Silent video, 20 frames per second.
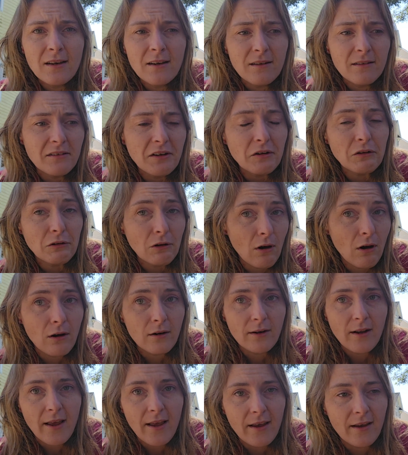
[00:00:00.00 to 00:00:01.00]
their
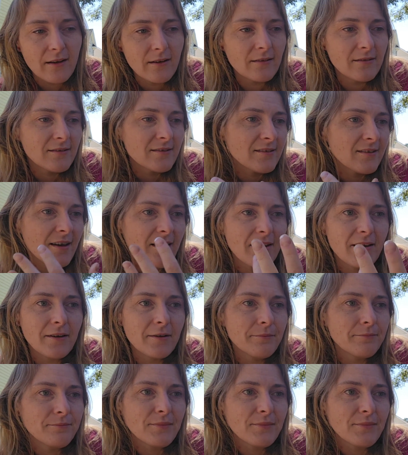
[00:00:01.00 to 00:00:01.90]
lawn and, say,